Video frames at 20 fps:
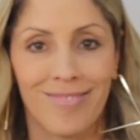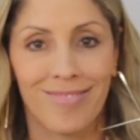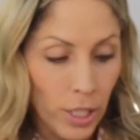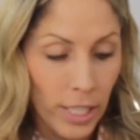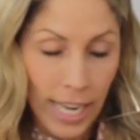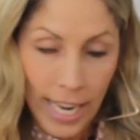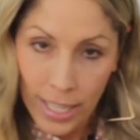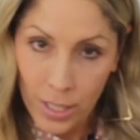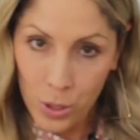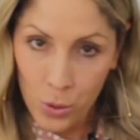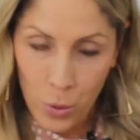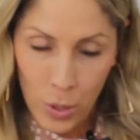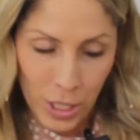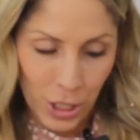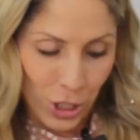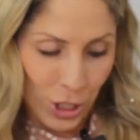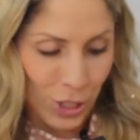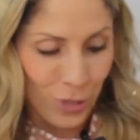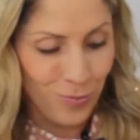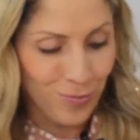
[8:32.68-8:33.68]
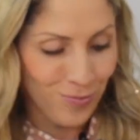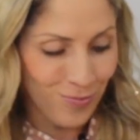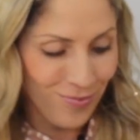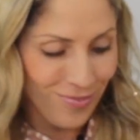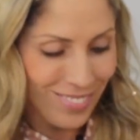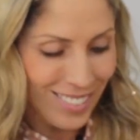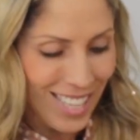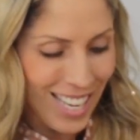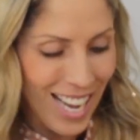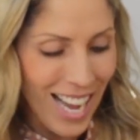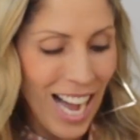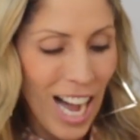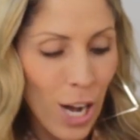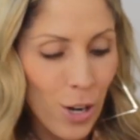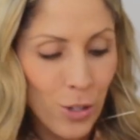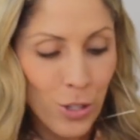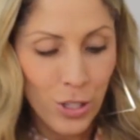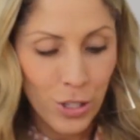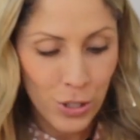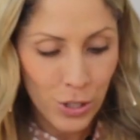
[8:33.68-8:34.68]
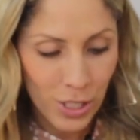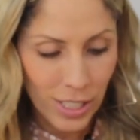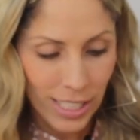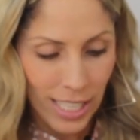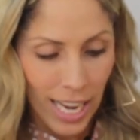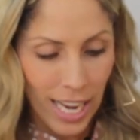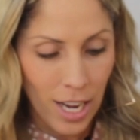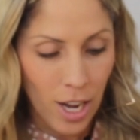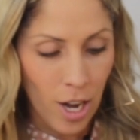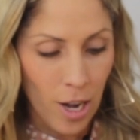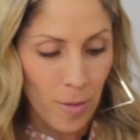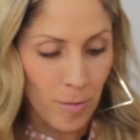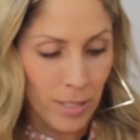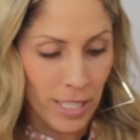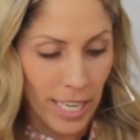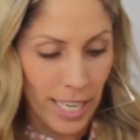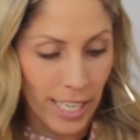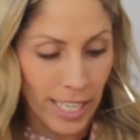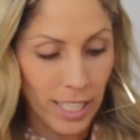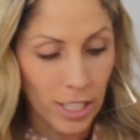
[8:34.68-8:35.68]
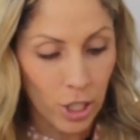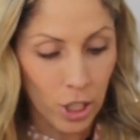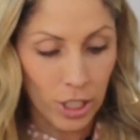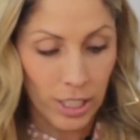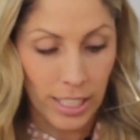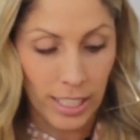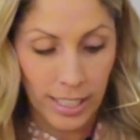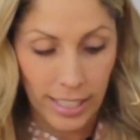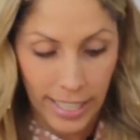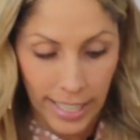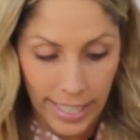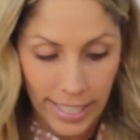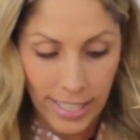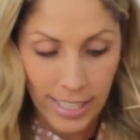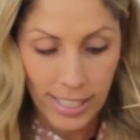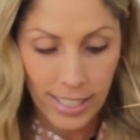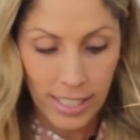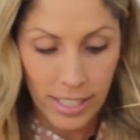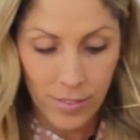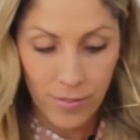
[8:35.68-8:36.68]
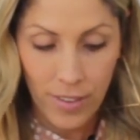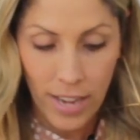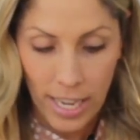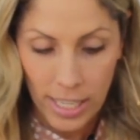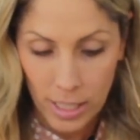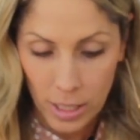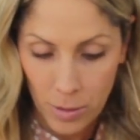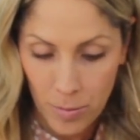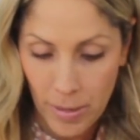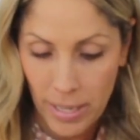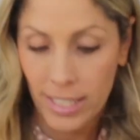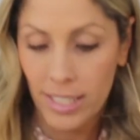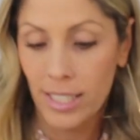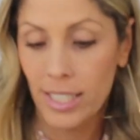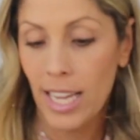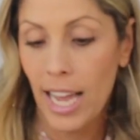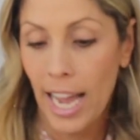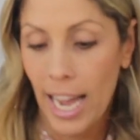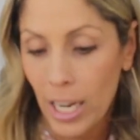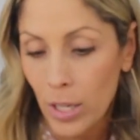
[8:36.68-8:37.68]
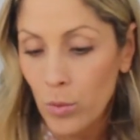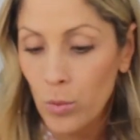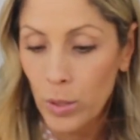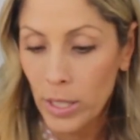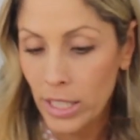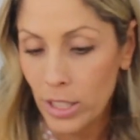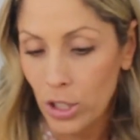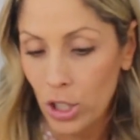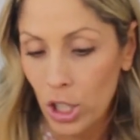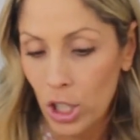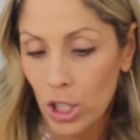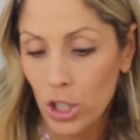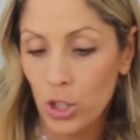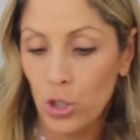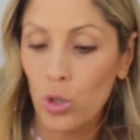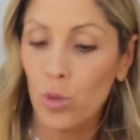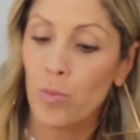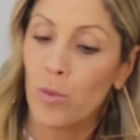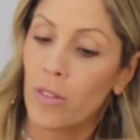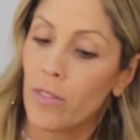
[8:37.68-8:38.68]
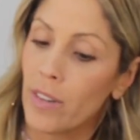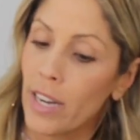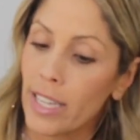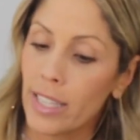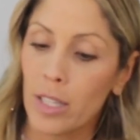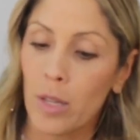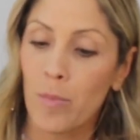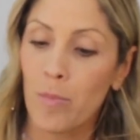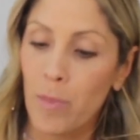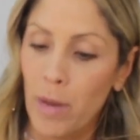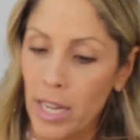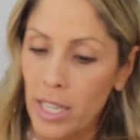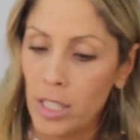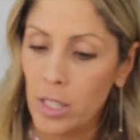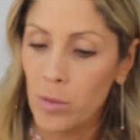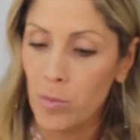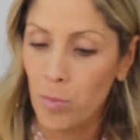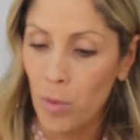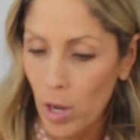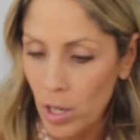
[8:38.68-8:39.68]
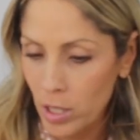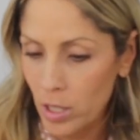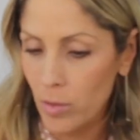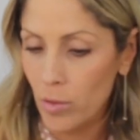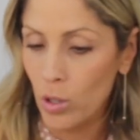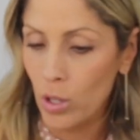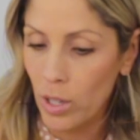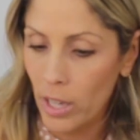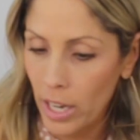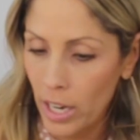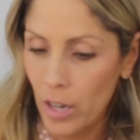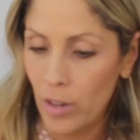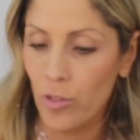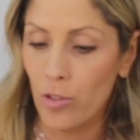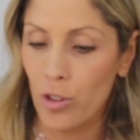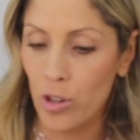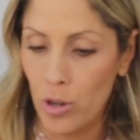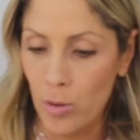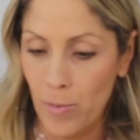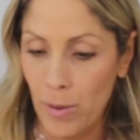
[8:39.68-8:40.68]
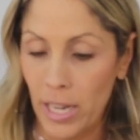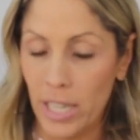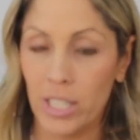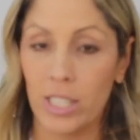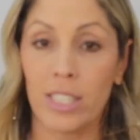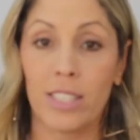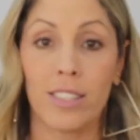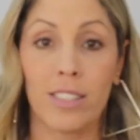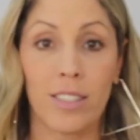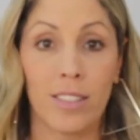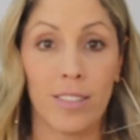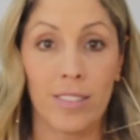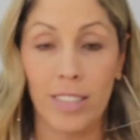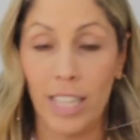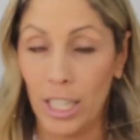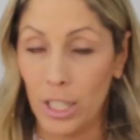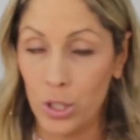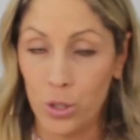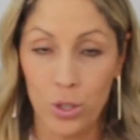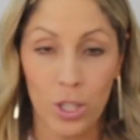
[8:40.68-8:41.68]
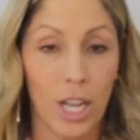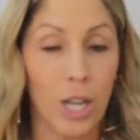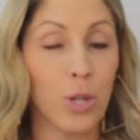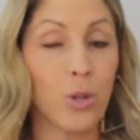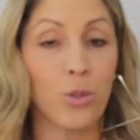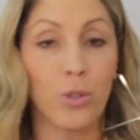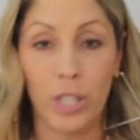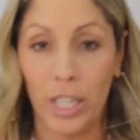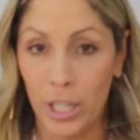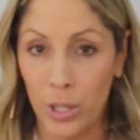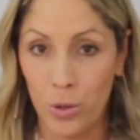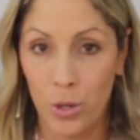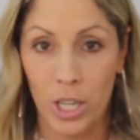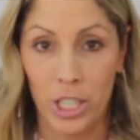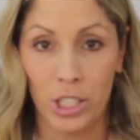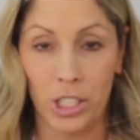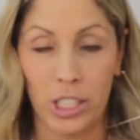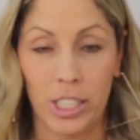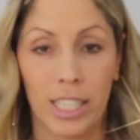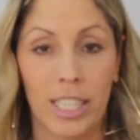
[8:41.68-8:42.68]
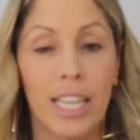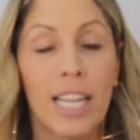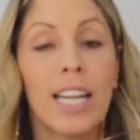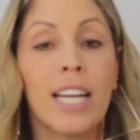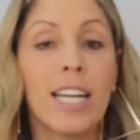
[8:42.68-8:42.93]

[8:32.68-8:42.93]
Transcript: Next question. How do you stay updated on the latest advancements and research to provide the best possible care for your patients? That's a great question.